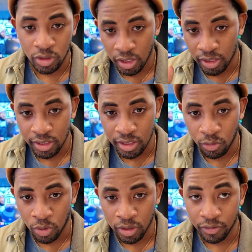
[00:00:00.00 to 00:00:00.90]
Tennessee,
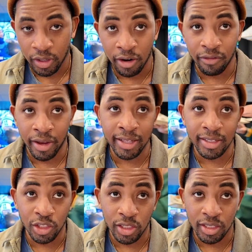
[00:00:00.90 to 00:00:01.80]
one of their
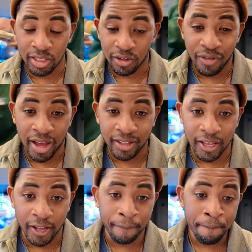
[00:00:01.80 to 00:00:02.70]
advantages is the fact
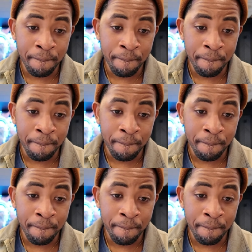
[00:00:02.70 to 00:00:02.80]
that